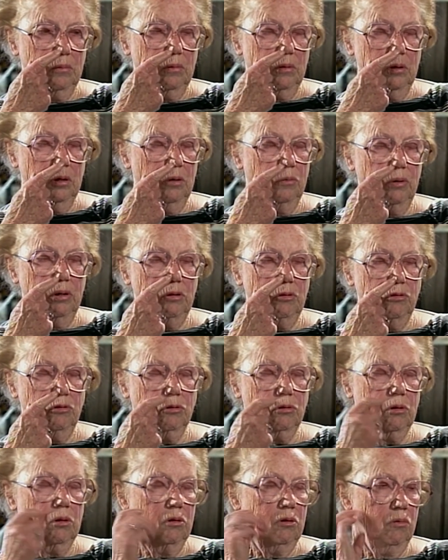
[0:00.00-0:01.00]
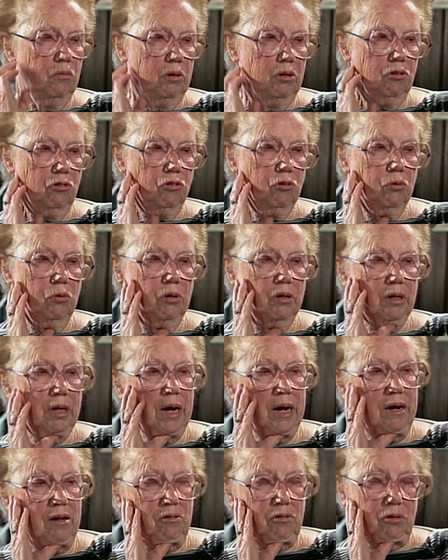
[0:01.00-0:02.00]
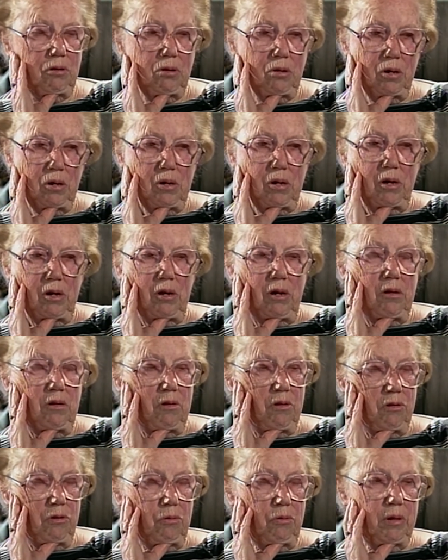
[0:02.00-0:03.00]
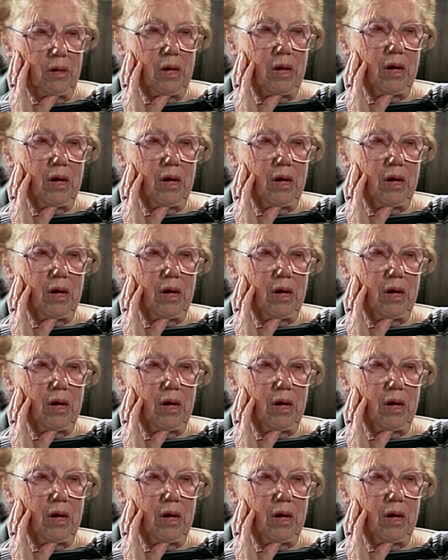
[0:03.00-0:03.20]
went to school in Kaiser through the